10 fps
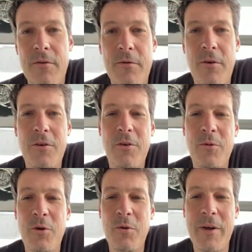for the
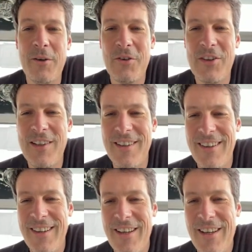Mono Balancier
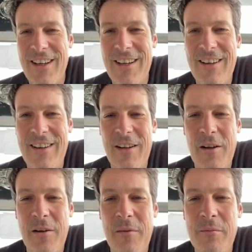
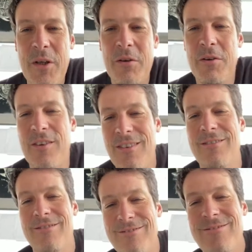uh, because
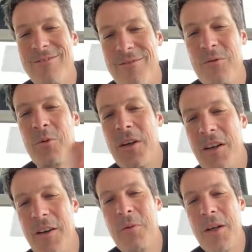
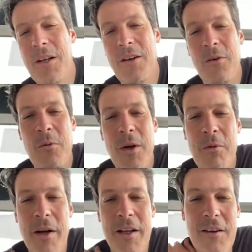we we we
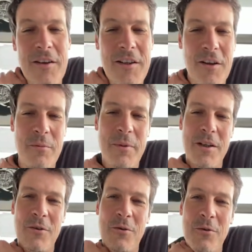wait a little
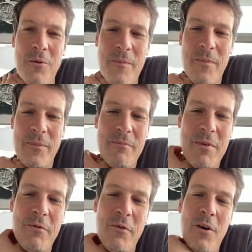bit to
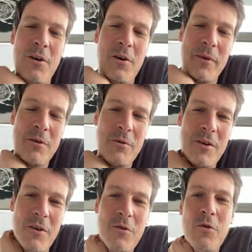before coming
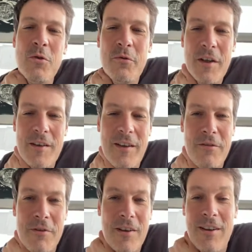with a new
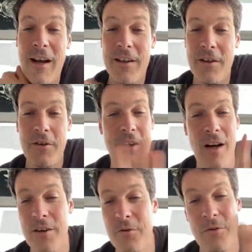facelift, like mm. Mm-hmm. a
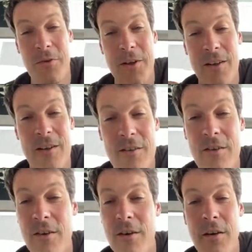You know,
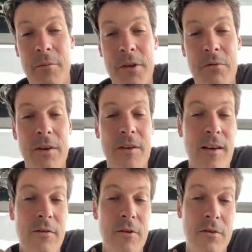it's uh, between
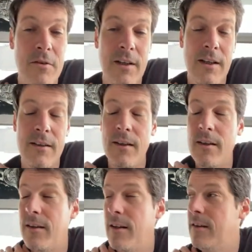seven and t-
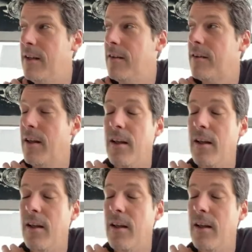ten days.